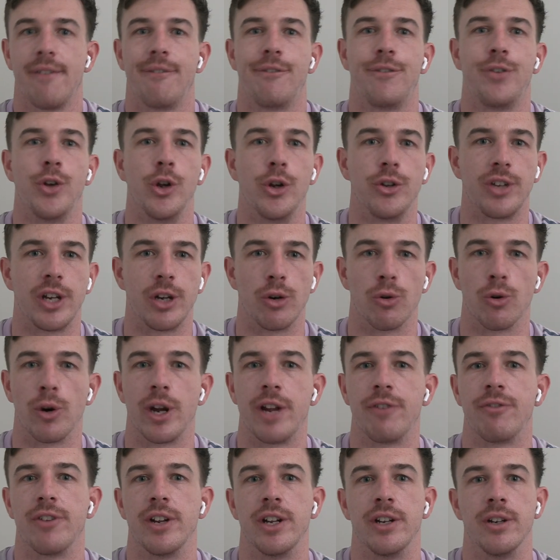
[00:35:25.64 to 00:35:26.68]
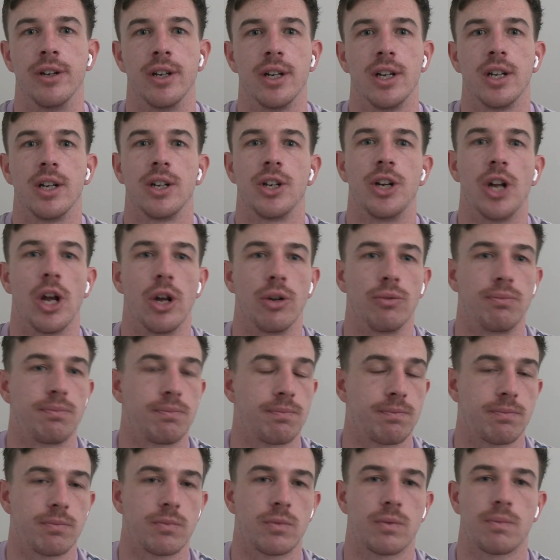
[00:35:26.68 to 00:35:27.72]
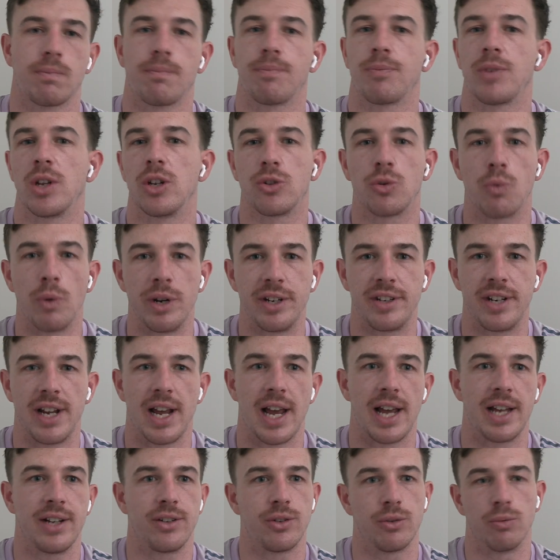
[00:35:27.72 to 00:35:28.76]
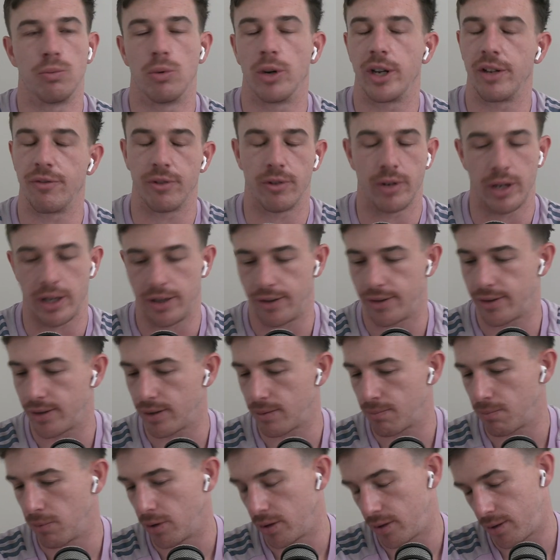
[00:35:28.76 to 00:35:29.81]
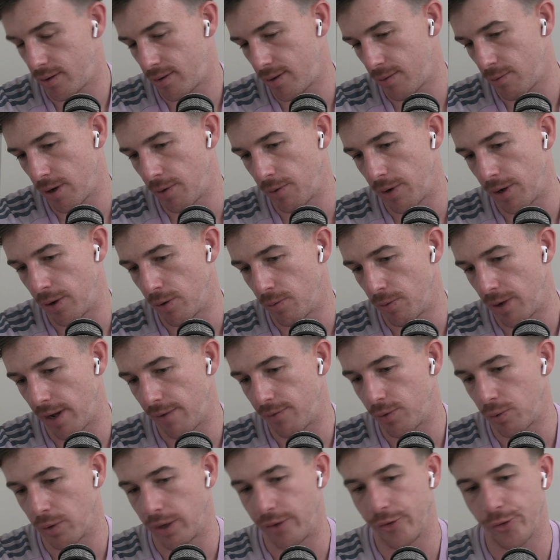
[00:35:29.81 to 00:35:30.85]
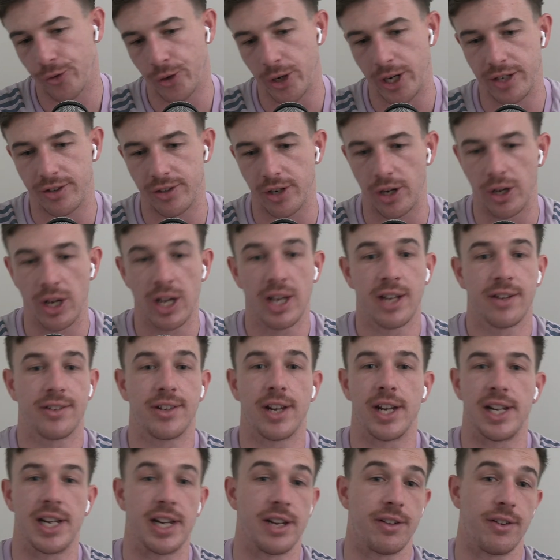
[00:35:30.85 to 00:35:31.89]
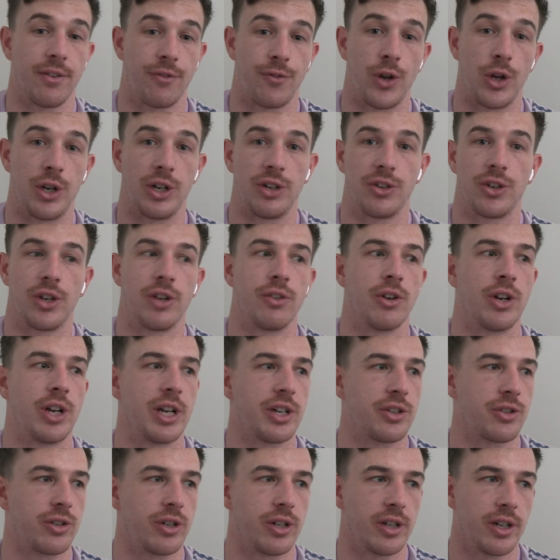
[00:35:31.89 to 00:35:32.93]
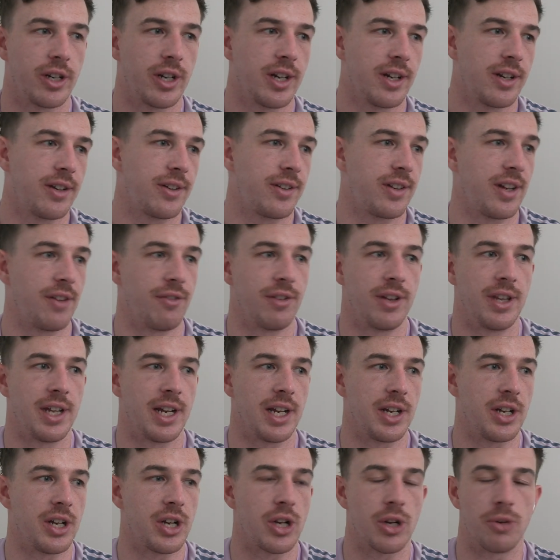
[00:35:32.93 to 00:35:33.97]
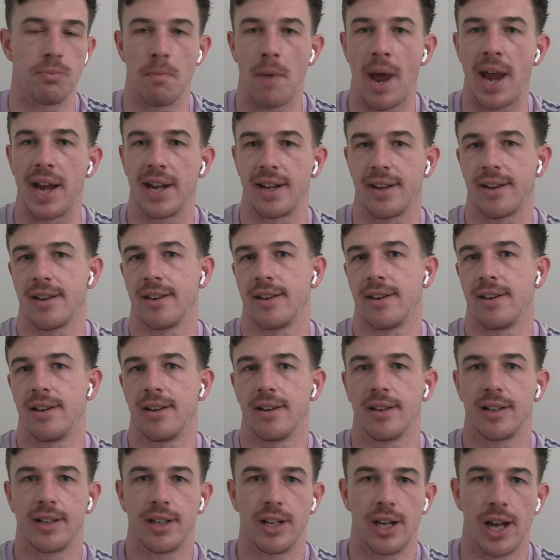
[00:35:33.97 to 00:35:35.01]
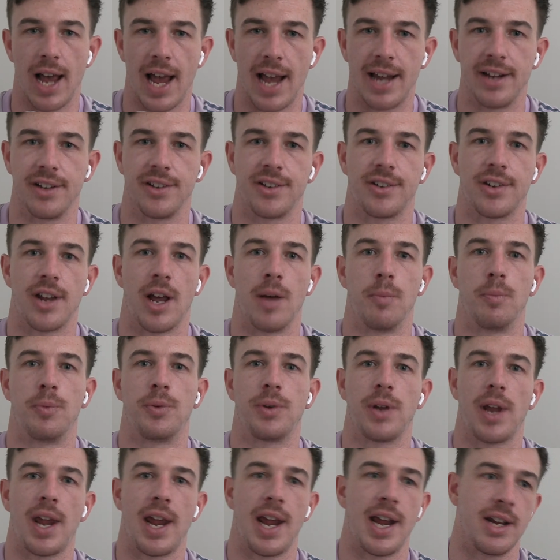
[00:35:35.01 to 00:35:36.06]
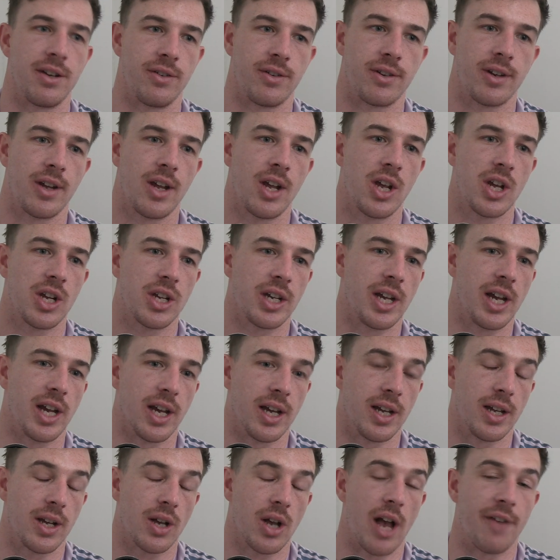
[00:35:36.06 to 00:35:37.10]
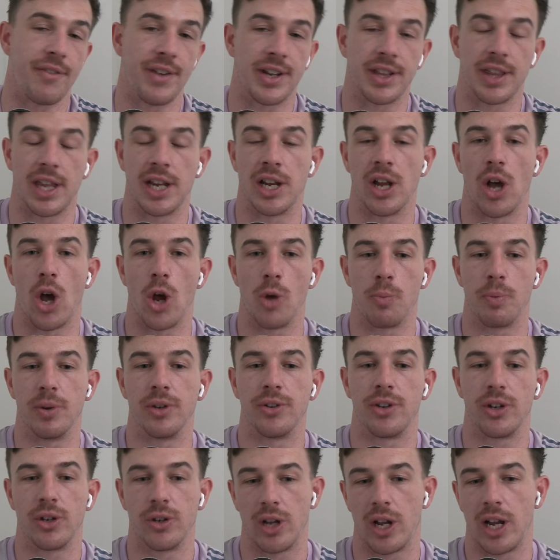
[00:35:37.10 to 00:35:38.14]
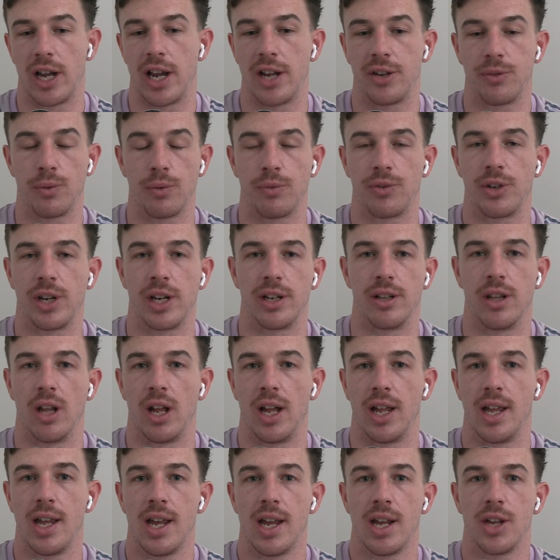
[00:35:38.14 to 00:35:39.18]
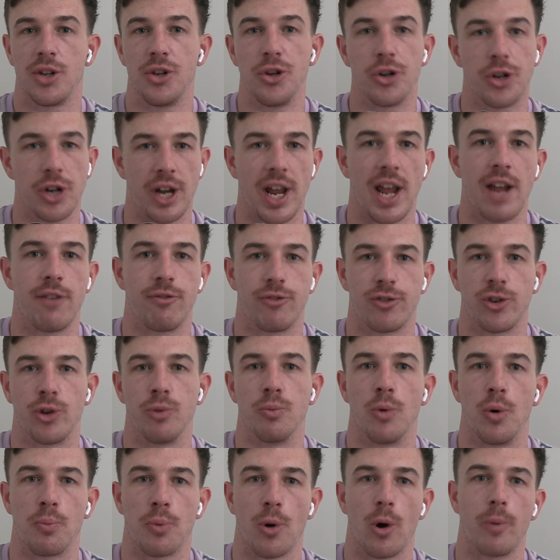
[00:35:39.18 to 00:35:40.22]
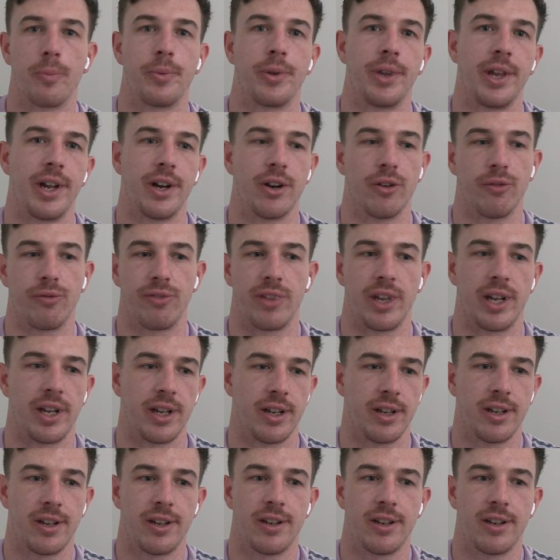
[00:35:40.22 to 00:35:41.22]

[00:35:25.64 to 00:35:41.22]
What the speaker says: 30 or even, you know, 28 or whatever it is. What do we normally have? 23. So say, yeah, you're 30. So you've got an extra 7 there. You could make, you know, 8 subs. And yeah, I think then it opens the, as we've said, like you could have 2 more props there if they're